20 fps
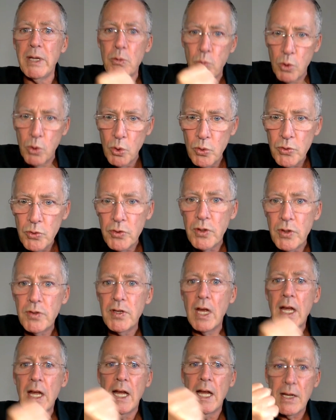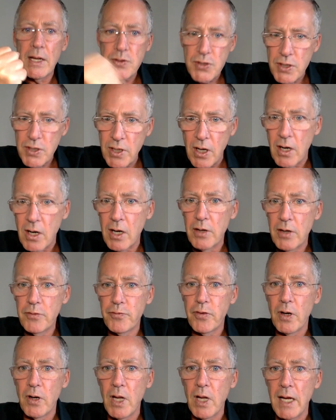wounded and scarred
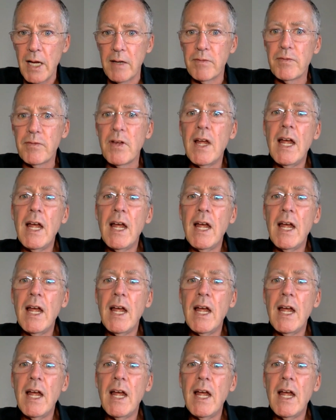for life.